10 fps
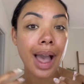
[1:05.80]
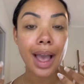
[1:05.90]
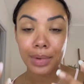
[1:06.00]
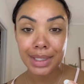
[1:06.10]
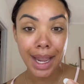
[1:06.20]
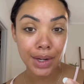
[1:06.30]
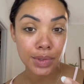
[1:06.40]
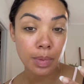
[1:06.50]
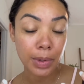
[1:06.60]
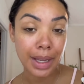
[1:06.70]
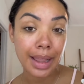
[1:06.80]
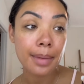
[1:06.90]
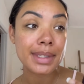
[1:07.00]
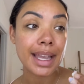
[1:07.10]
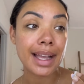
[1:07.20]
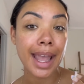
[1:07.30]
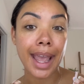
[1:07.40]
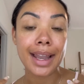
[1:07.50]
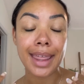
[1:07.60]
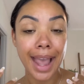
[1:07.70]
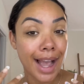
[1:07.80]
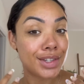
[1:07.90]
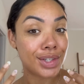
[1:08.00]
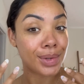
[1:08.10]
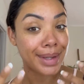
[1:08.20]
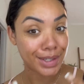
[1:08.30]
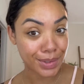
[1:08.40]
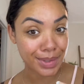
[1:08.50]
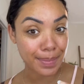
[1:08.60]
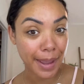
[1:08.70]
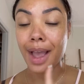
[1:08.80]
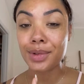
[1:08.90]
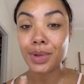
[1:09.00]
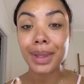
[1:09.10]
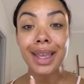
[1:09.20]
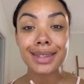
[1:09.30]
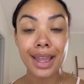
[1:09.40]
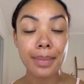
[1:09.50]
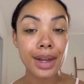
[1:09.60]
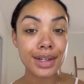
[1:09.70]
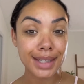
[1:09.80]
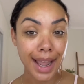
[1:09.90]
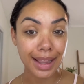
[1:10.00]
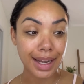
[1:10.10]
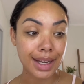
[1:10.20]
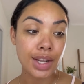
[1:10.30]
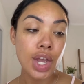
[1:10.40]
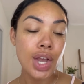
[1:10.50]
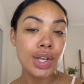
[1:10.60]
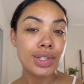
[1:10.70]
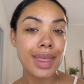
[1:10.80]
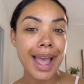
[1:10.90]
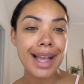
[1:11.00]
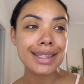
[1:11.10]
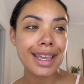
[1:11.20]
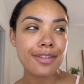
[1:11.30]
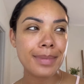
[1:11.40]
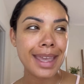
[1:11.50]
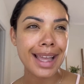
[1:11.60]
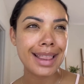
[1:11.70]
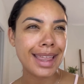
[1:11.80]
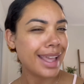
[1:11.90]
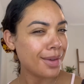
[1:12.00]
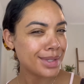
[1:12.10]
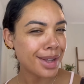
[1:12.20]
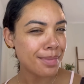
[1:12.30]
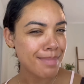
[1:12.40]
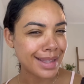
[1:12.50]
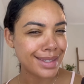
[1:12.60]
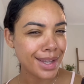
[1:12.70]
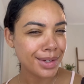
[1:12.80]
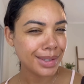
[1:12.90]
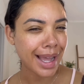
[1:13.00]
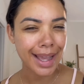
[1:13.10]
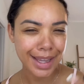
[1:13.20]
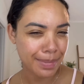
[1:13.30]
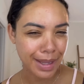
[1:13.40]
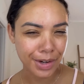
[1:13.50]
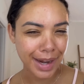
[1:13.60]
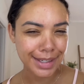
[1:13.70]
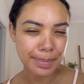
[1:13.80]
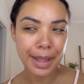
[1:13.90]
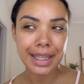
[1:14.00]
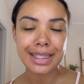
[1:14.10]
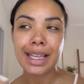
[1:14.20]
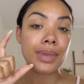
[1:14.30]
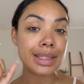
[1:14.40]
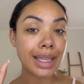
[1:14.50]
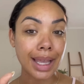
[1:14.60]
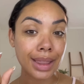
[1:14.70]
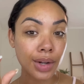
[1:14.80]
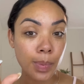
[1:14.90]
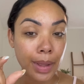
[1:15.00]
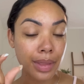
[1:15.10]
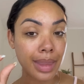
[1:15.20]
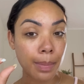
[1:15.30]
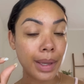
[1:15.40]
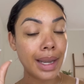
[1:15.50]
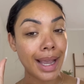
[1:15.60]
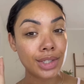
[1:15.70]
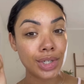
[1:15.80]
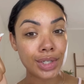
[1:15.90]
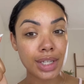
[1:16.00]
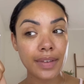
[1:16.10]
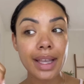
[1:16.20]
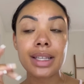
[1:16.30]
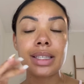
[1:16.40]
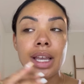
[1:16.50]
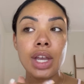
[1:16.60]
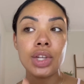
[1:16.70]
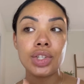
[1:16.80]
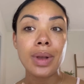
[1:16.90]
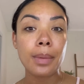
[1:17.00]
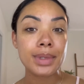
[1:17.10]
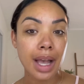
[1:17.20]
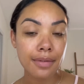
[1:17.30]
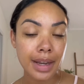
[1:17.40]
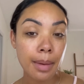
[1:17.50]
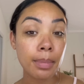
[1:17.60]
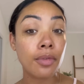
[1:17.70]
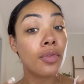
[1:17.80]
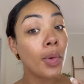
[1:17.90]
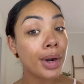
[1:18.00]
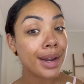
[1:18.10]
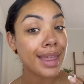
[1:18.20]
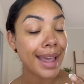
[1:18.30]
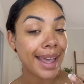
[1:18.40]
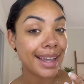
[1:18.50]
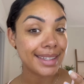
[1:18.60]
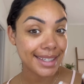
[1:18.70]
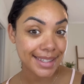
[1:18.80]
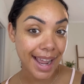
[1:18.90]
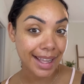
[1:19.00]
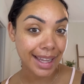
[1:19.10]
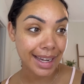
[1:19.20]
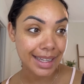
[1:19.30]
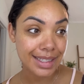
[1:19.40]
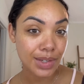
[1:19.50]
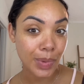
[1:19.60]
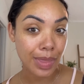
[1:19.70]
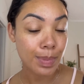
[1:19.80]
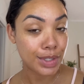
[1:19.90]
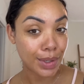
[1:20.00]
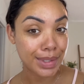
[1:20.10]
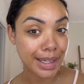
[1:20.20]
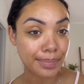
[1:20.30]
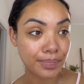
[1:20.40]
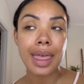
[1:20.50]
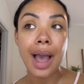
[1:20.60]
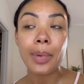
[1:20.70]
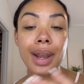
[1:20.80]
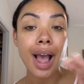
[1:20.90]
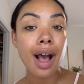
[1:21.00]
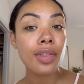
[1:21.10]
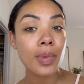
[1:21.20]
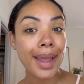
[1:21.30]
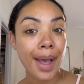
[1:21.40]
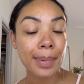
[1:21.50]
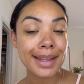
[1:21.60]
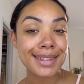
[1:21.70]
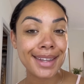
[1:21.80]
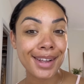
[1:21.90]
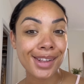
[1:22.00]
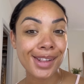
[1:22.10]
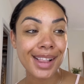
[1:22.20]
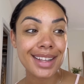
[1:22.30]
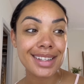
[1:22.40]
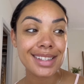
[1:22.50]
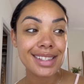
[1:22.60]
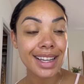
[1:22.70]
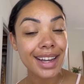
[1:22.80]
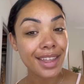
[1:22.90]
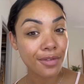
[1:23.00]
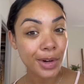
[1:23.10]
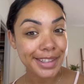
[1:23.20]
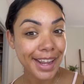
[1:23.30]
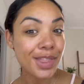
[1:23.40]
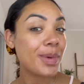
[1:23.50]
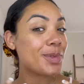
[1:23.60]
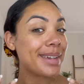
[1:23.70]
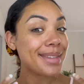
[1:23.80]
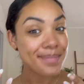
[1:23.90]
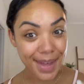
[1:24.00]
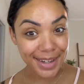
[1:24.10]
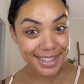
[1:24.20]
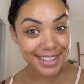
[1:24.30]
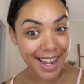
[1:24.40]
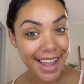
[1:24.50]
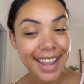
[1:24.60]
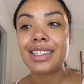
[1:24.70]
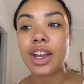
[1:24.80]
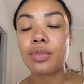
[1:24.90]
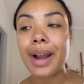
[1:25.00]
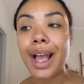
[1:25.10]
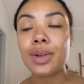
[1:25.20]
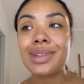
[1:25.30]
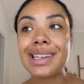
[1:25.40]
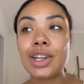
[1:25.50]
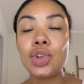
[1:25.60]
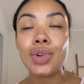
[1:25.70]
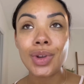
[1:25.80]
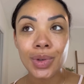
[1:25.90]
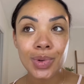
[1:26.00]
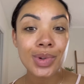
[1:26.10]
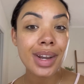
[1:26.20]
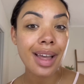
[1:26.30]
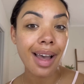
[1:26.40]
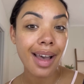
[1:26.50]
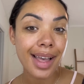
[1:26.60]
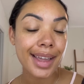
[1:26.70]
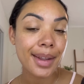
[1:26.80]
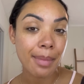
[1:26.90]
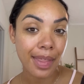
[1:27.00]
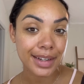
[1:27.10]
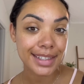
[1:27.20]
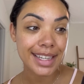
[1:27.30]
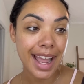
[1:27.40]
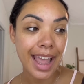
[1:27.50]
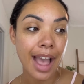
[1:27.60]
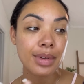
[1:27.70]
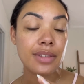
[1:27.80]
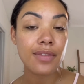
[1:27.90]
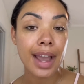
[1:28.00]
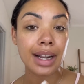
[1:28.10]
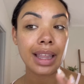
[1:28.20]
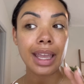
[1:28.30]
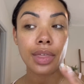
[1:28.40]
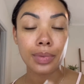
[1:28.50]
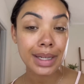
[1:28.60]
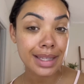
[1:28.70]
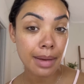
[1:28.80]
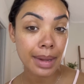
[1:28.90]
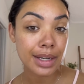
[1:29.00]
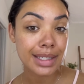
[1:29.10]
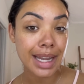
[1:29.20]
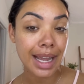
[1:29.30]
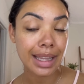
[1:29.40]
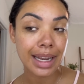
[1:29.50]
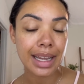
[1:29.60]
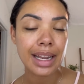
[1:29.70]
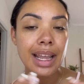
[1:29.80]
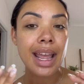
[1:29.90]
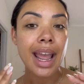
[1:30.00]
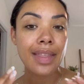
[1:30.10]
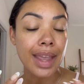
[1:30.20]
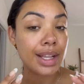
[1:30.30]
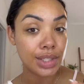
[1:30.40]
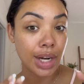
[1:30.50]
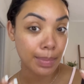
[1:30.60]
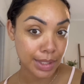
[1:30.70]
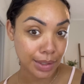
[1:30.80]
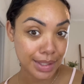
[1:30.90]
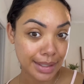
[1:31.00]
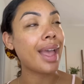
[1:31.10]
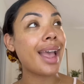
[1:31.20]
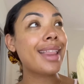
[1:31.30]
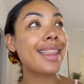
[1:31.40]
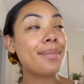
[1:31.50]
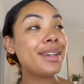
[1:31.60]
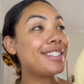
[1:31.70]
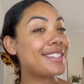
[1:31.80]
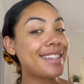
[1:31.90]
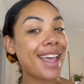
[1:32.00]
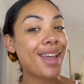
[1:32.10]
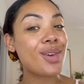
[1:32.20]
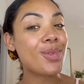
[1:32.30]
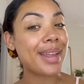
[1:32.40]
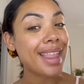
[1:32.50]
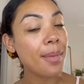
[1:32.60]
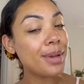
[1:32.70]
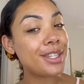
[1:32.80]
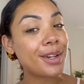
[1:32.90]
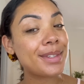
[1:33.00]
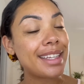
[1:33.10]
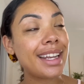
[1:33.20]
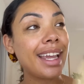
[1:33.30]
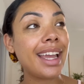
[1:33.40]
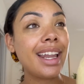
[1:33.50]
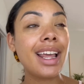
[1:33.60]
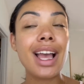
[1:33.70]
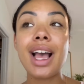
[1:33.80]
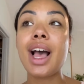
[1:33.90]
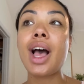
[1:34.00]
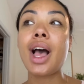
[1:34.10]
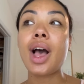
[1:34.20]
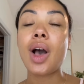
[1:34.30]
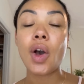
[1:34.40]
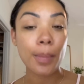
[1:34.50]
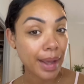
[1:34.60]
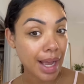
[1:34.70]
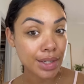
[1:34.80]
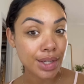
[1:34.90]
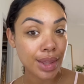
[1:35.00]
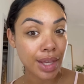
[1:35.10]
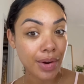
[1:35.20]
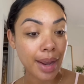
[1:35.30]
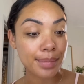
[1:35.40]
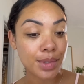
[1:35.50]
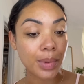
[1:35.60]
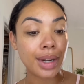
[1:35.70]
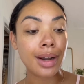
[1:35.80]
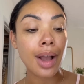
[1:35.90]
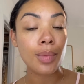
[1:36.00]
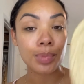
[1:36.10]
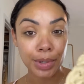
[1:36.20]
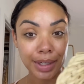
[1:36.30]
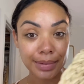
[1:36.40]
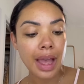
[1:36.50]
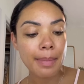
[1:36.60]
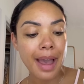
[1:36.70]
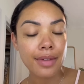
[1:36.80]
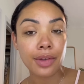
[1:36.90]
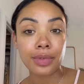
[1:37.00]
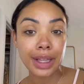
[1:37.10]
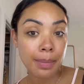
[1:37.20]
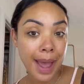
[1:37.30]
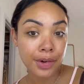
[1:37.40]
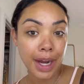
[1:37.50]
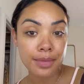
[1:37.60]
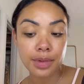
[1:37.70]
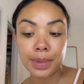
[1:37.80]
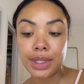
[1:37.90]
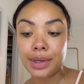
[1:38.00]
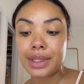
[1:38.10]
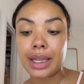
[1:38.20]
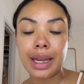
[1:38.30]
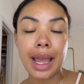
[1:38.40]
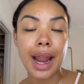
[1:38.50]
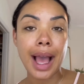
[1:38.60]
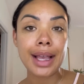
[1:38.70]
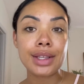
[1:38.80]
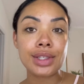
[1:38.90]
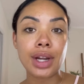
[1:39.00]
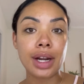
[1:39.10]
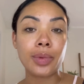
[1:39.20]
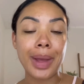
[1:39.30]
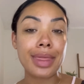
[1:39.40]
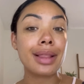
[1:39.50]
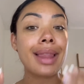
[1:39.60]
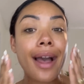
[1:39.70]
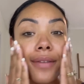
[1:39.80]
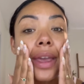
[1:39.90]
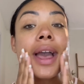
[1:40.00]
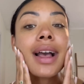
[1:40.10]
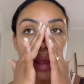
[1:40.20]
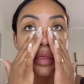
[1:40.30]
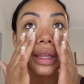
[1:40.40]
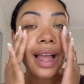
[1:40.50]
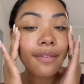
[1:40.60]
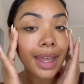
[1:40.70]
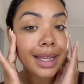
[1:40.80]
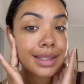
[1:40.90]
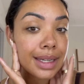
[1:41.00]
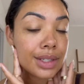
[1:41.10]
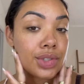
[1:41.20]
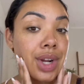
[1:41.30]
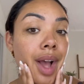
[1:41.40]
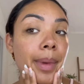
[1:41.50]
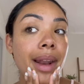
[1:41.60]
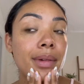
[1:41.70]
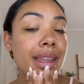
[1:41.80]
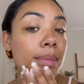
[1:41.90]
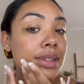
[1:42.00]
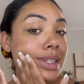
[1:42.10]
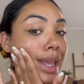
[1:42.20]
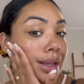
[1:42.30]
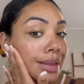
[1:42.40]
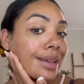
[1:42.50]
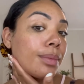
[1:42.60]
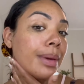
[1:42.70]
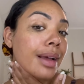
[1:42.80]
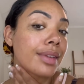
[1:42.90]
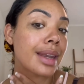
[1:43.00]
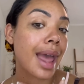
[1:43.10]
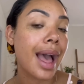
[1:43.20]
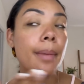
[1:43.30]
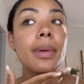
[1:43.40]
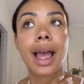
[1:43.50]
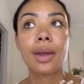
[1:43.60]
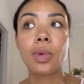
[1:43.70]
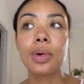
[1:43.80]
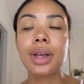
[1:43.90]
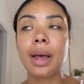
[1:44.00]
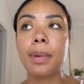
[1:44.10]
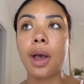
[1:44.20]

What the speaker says: I was diagnosed with preeclampsia and they had to induce me. I was only a centimeter dilated. So they had to give me, I think it was called Mezzo. I could be incorrect about this. It's like a little pill that they put next to your cervix to help soften it before they can dilate it with Pitocin. That went all the way up until Sunday the 14th, which was Mother's Day. And around noon on Mother's Day, I was finally 3 centimeters dilated and they could start Pitocin. And let me just say, when that Pitocin hit, oh my gosh, the cramps were brutal. I'm having really bad cramps from Pitocin and I start with laughing gas. The laughing gas did its job and I was able to take a little bit of a nap. I woke up